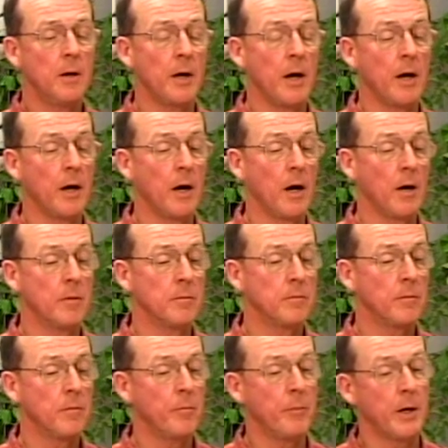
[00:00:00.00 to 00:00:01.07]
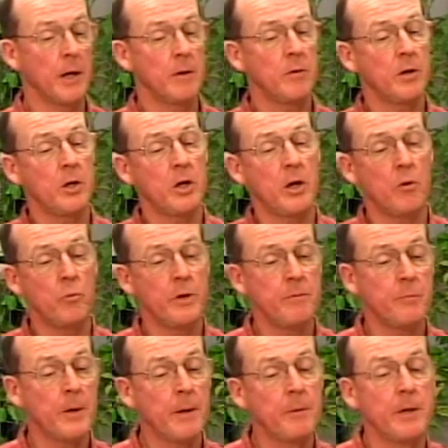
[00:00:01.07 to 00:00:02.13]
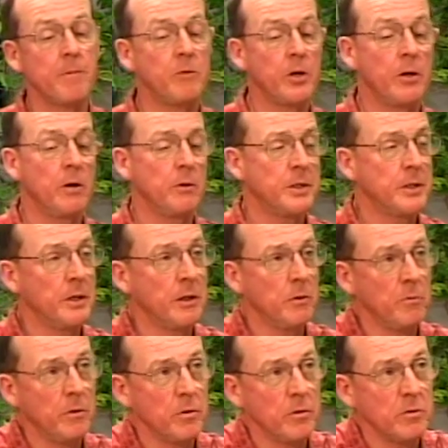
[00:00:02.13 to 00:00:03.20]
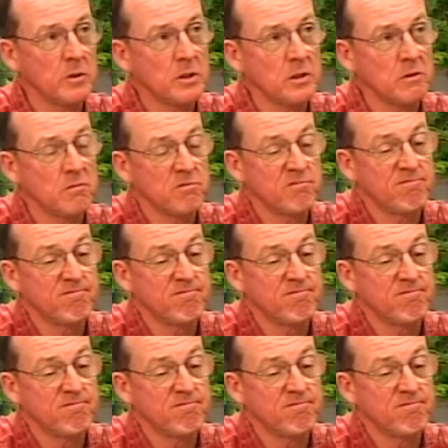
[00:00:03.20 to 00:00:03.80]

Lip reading: But, we probably have negotiated with her since,